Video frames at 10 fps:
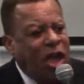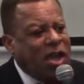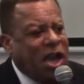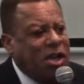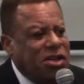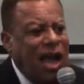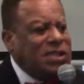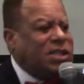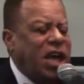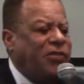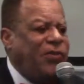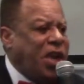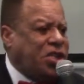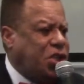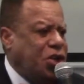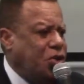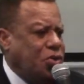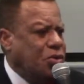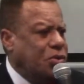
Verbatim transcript: they cannot stay affixed to you.